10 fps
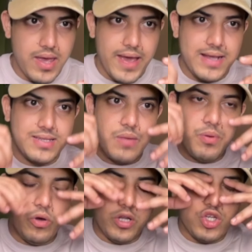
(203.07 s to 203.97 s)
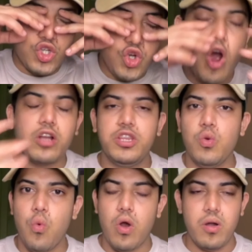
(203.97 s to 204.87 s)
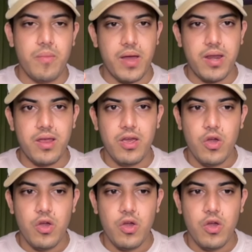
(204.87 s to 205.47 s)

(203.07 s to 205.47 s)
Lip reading: XRP gonna shock the world, man.